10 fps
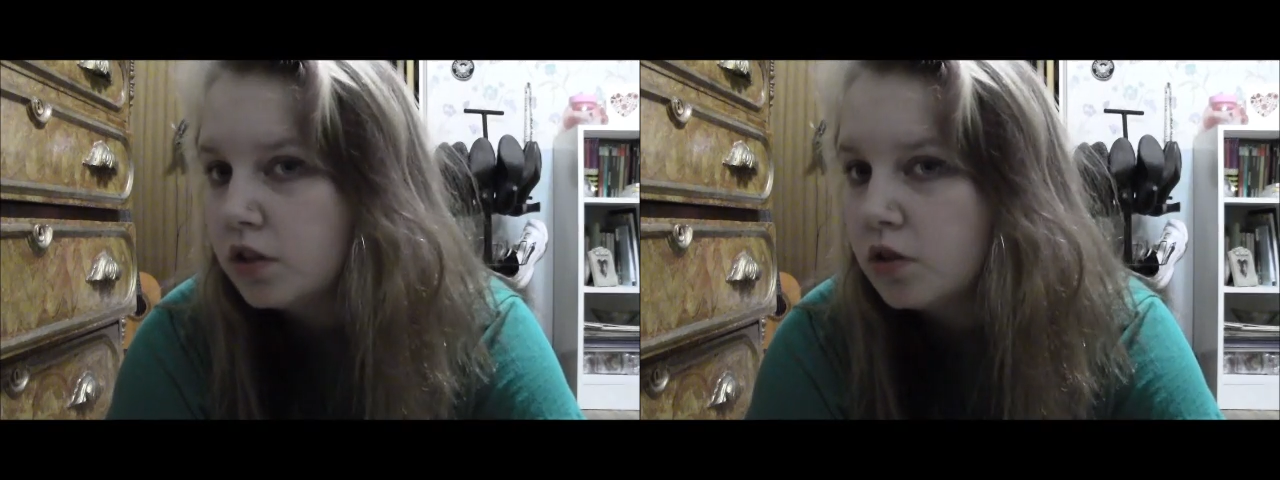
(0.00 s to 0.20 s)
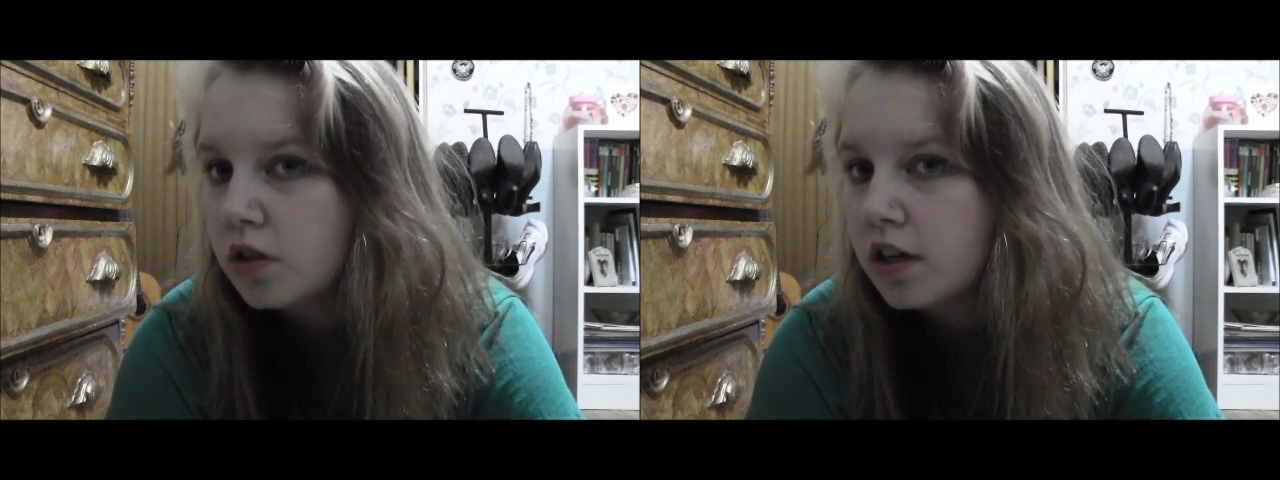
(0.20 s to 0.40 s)

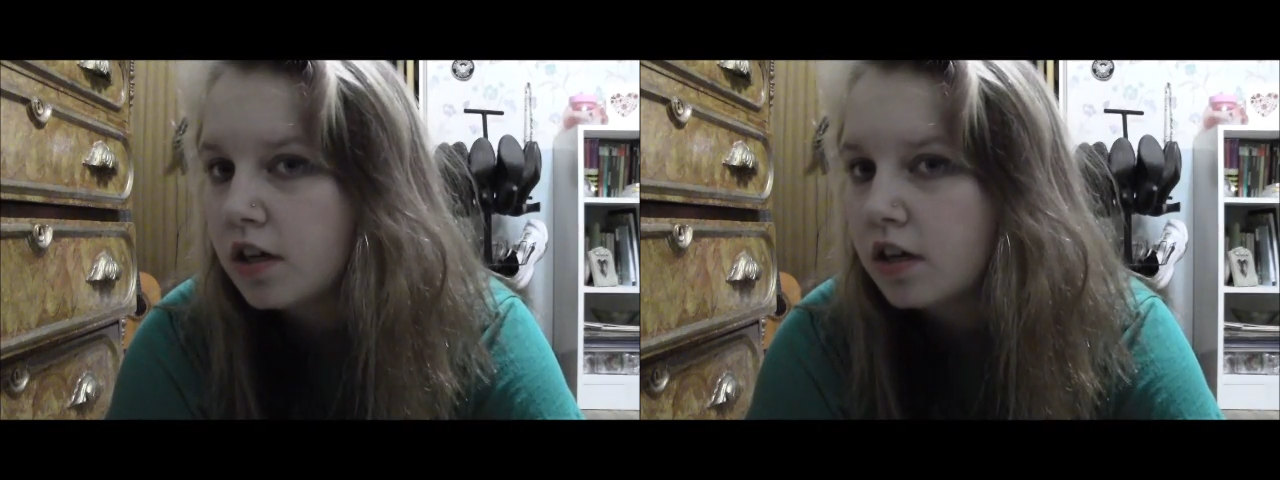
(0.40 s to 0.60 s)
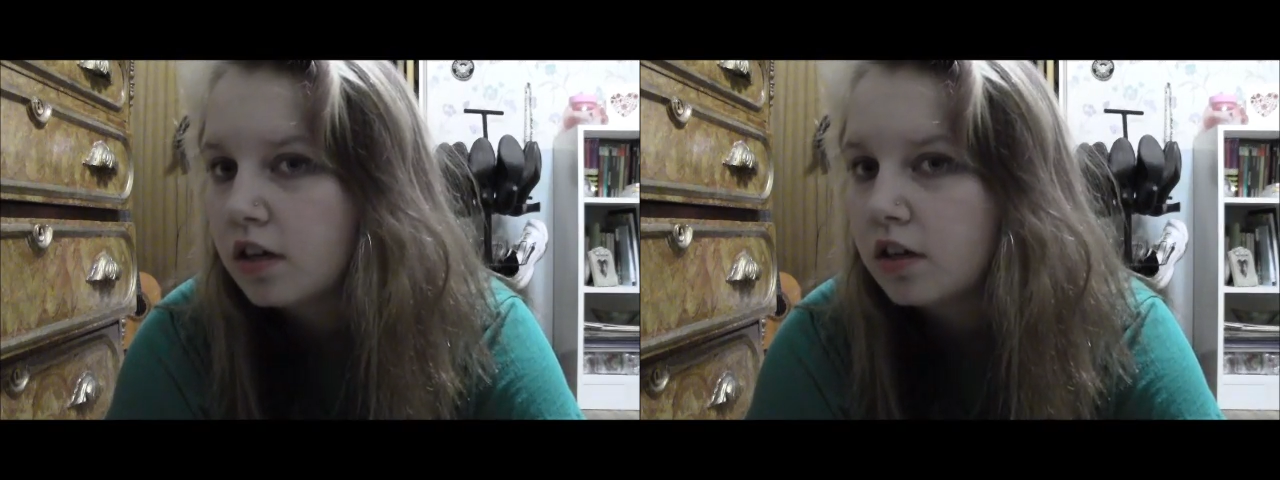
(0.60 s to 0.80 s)
you
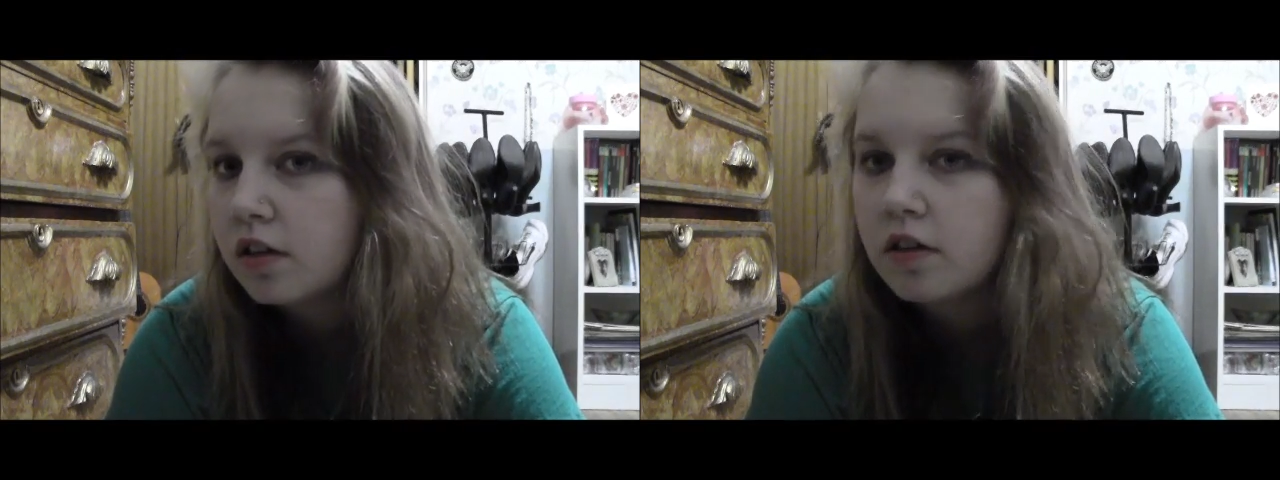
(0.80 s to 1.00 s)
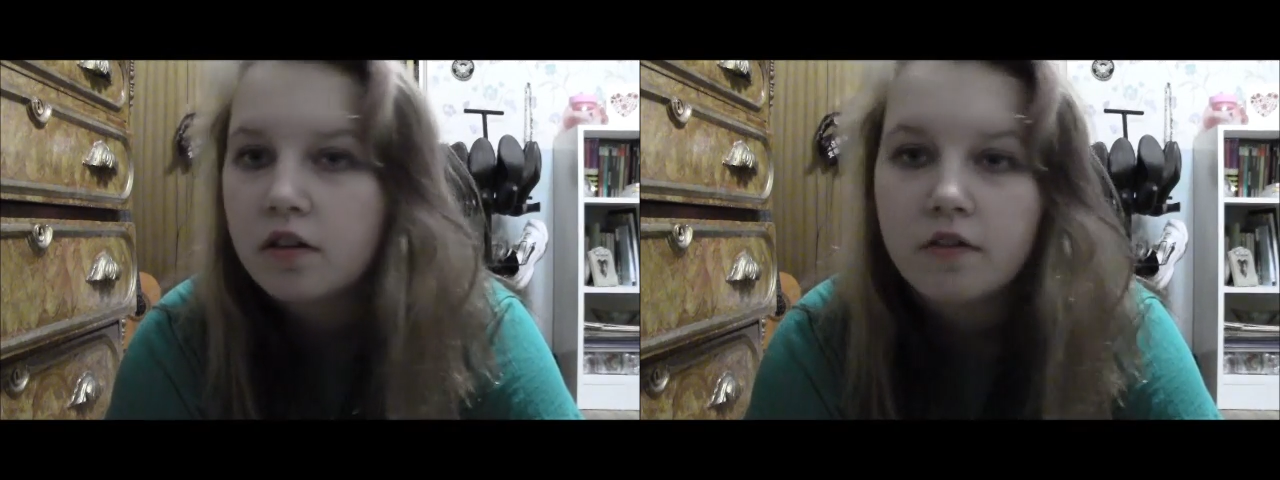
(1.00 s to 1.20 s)

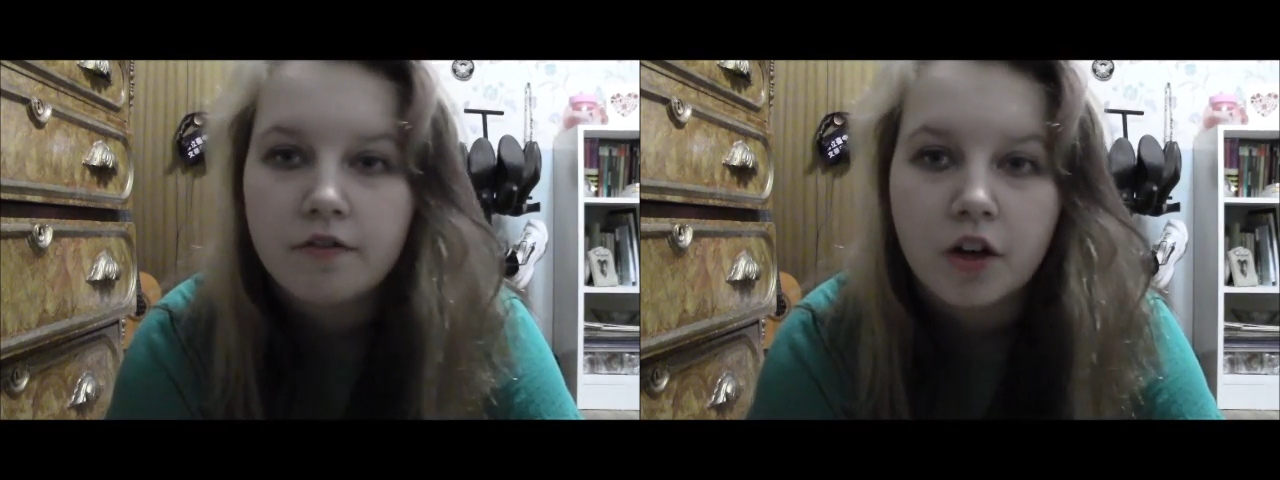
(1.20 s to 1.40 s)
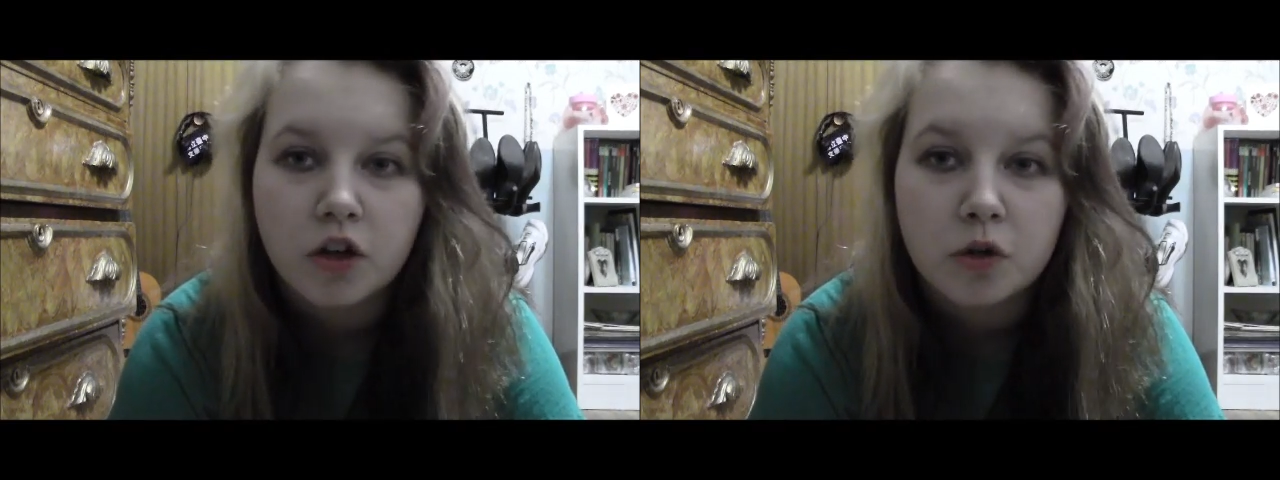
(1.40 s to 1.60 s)
can
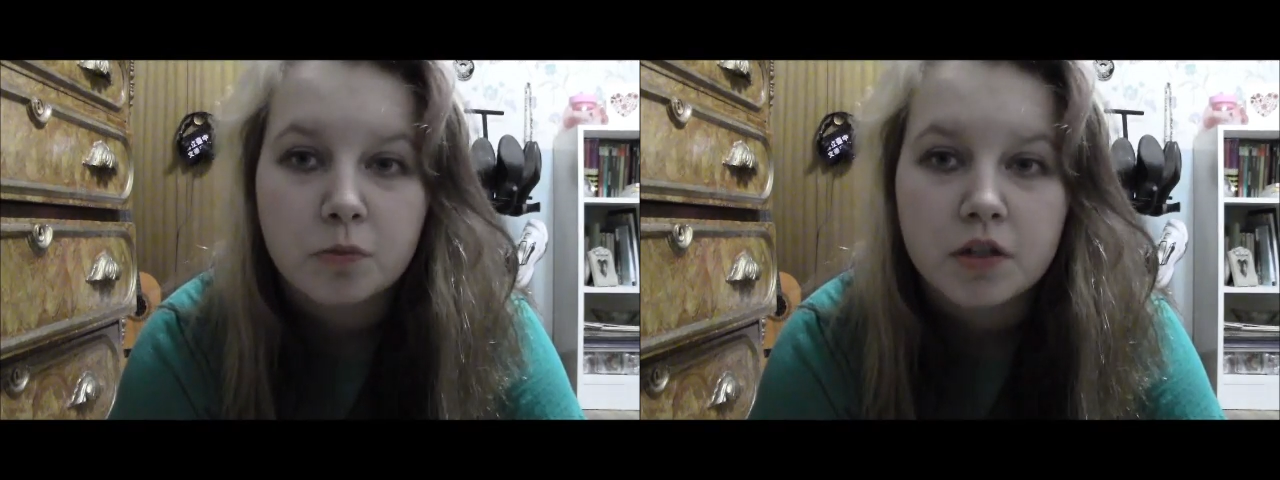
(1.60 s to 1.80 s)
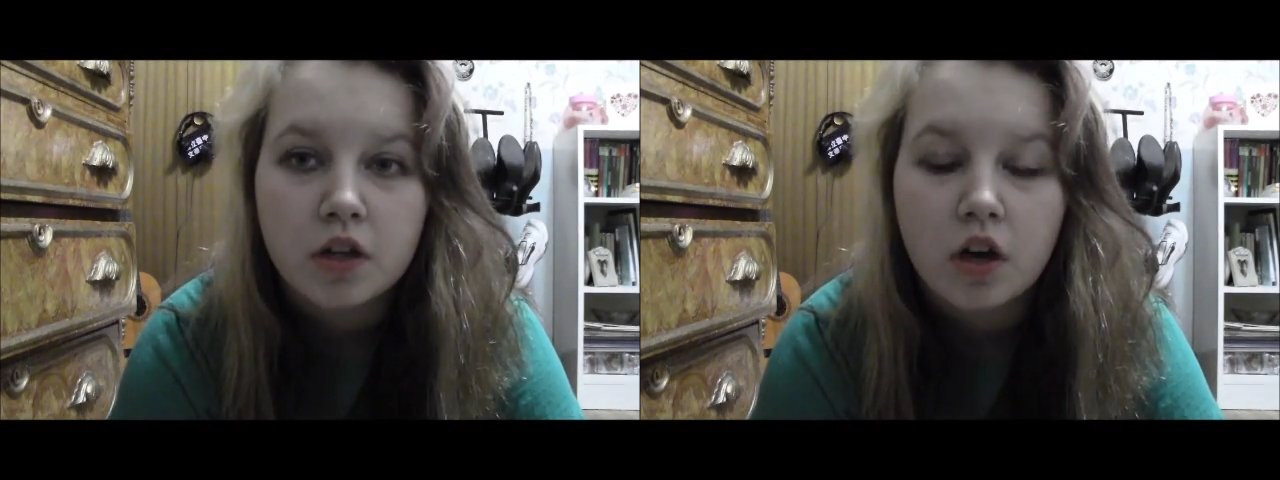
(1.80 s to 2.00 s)
follow
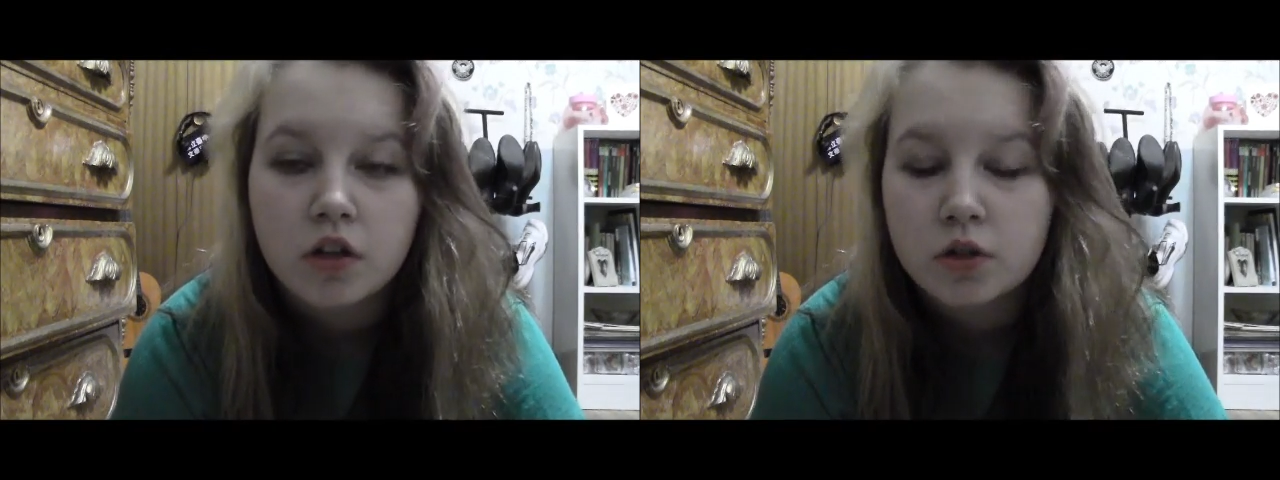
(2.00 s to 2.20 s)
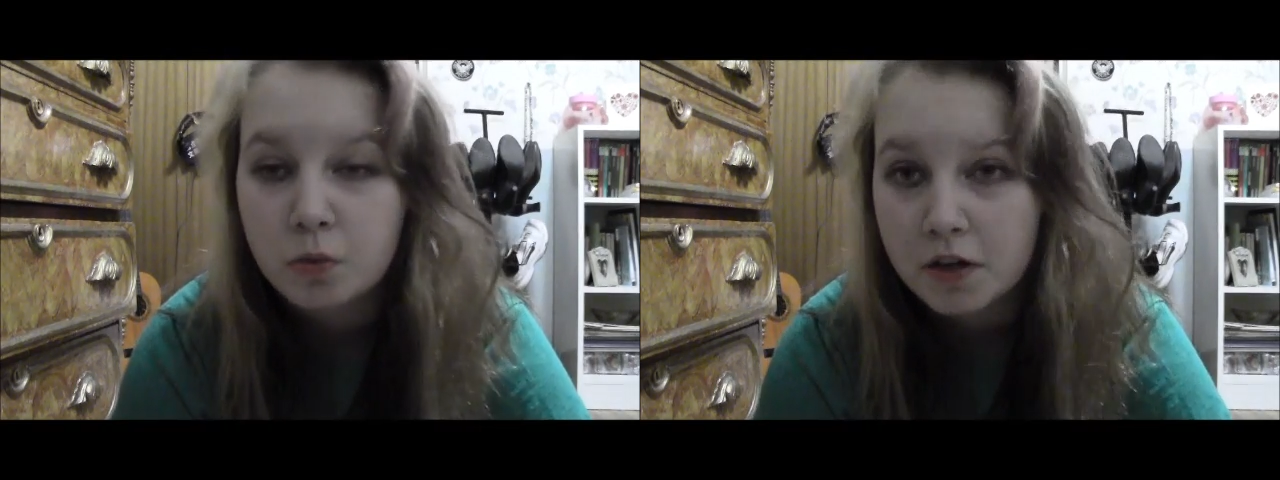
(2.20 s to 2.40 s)
me
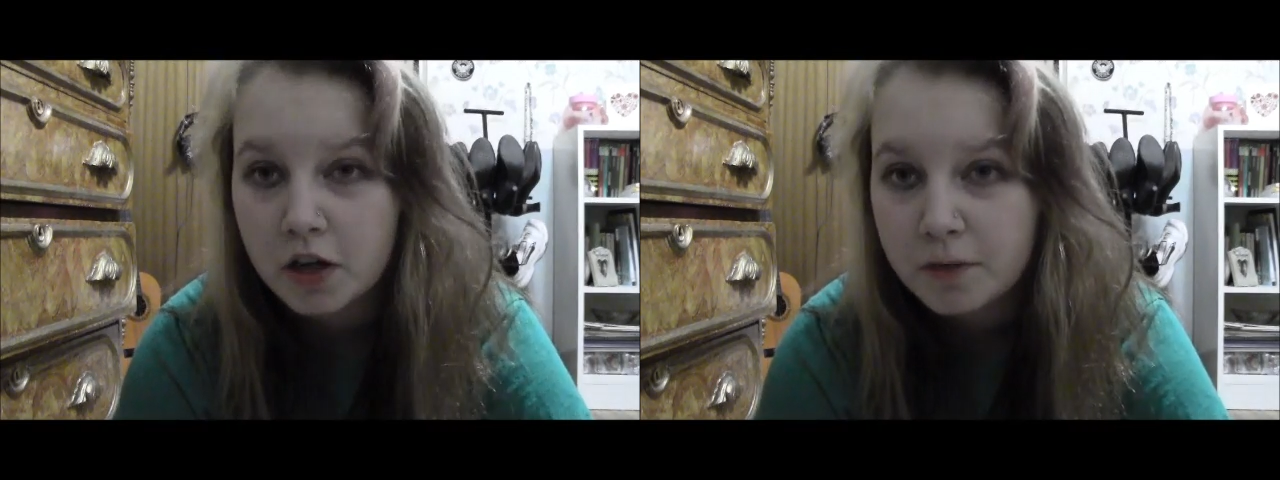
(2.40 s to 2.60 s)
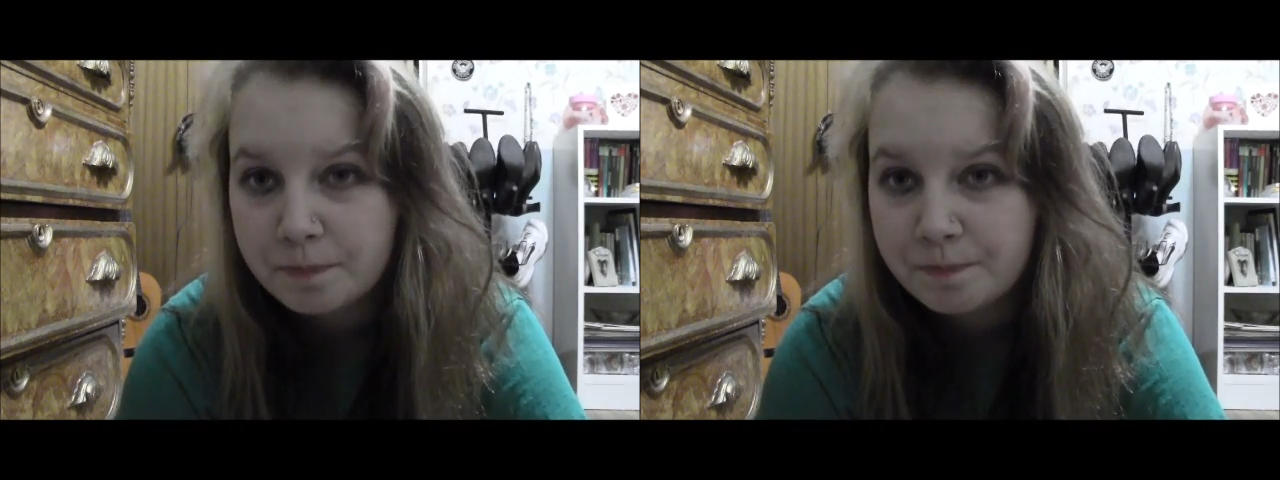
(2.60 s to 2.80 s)
on
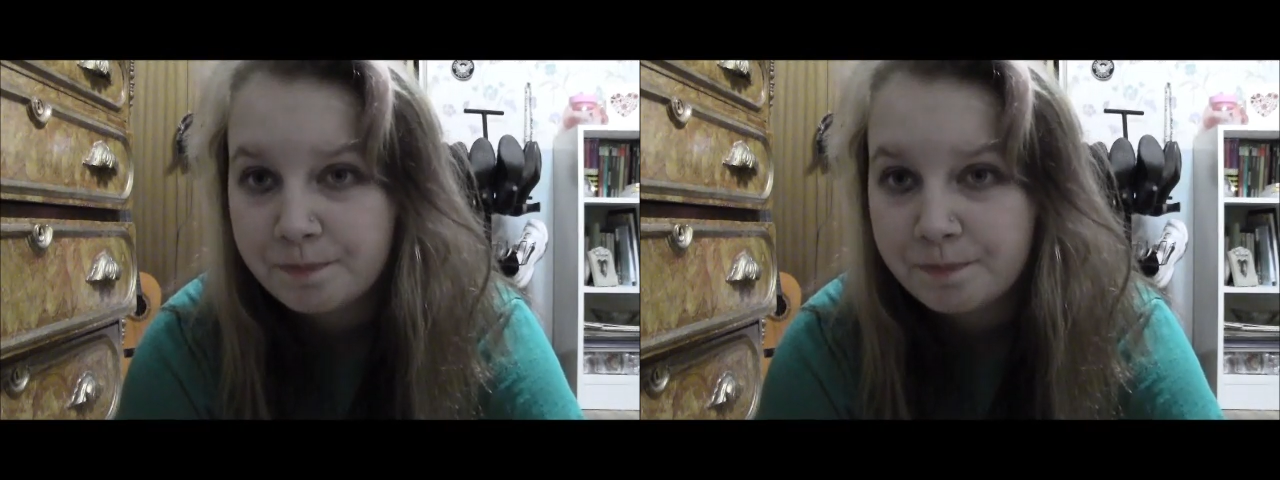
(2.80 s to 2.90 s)
Twitter.